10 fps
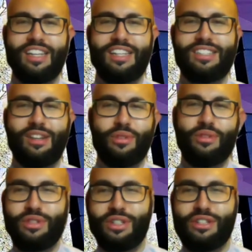someone who
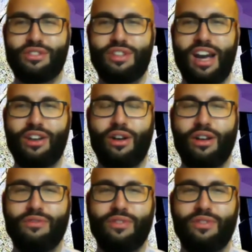took your sock
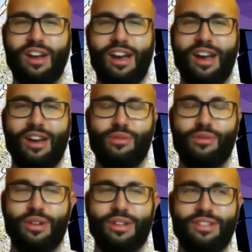off uh,
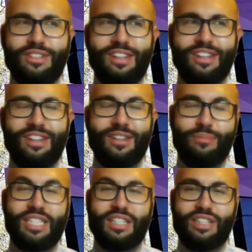would
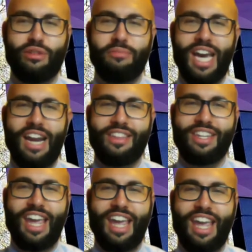basically be out of the
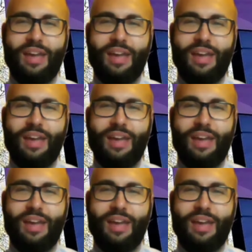game.